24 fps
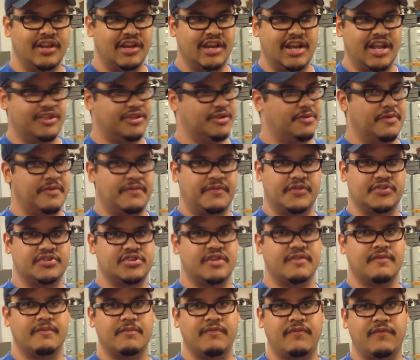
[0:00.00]
let the
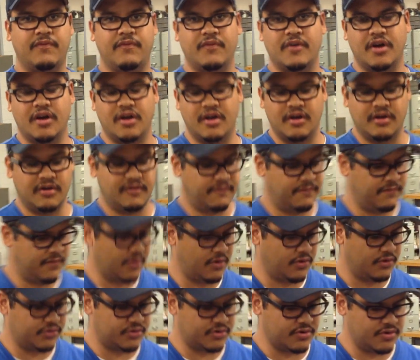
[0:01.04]
refrigerant
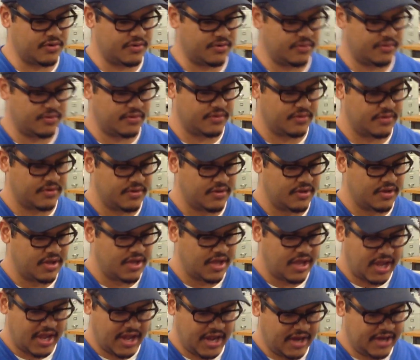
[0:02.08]
flow through,
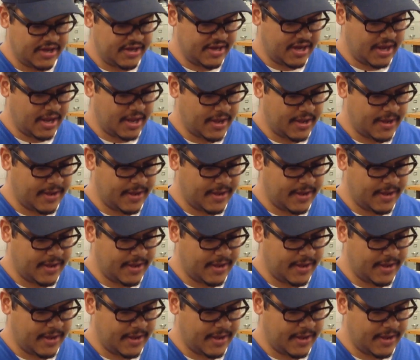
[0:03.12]
and